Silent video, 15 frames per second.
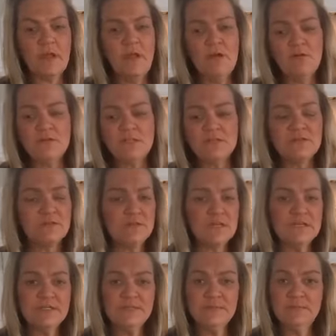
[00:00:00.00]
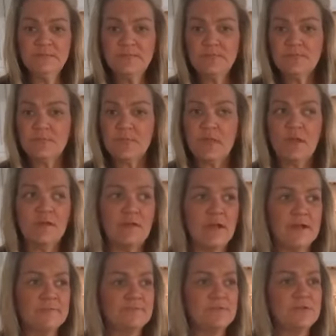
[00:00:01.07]
Oh, it's so nice.
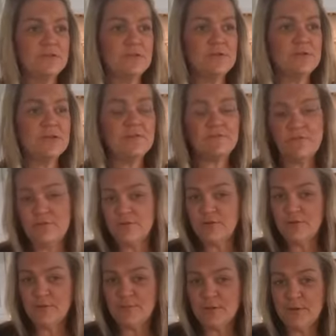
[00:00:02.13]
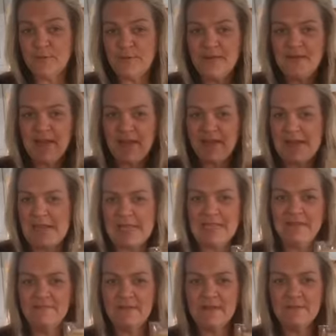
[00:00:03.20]
Okay, so if you're new to bourbon, I
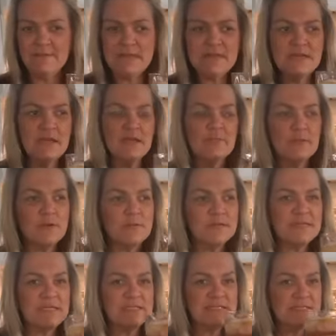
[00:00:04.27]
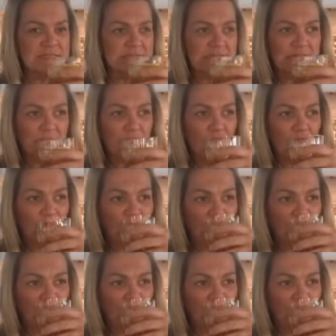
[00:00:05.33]
highly recommend a bourbon easy tea.